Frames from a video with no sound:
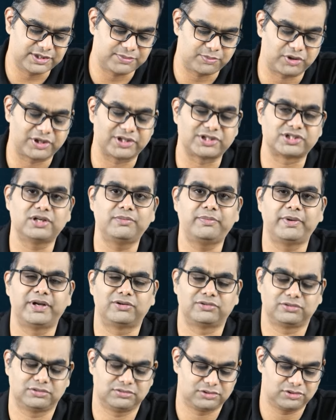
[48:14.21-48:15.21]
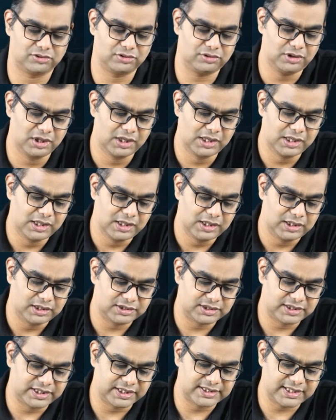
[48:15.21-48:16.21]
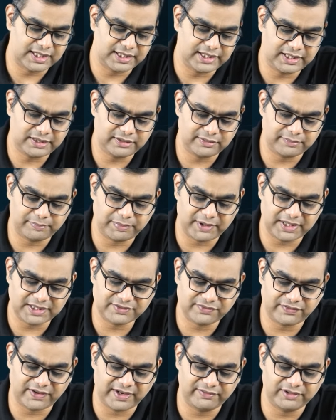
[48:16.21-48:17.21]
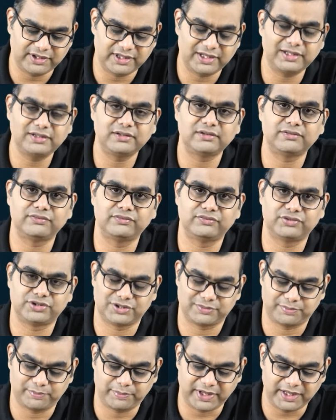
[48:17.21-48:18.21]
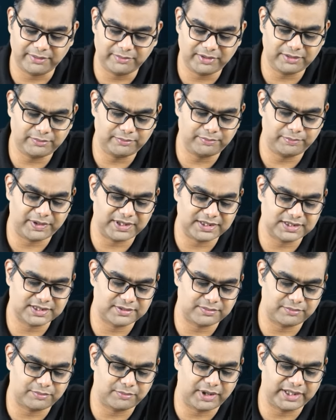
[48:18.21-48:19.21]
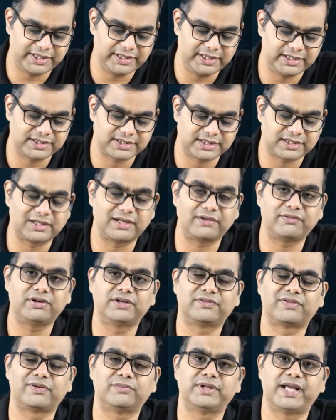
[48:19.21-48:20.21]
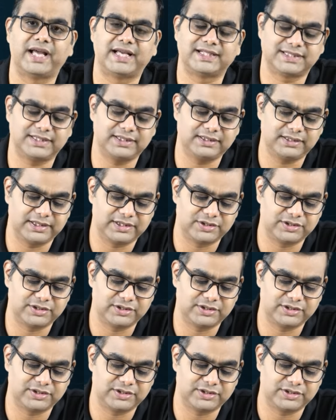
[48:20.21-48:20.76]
potential payout. So, 600 plus 500, which is premium plus money recovered from the asset,